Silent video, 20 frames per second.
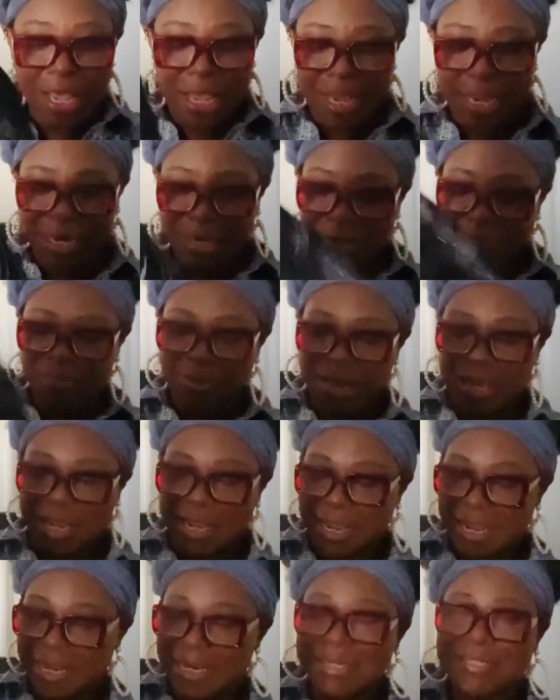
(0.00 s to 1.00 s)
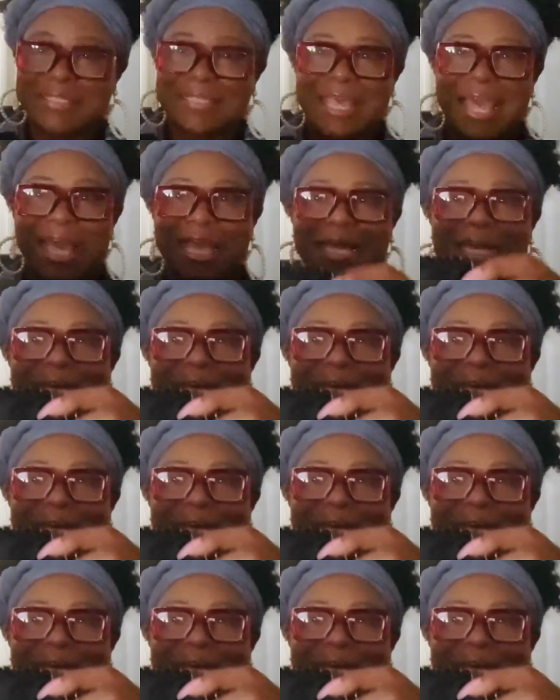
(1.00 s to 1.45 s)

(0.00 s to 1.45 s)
Anyway, and it's got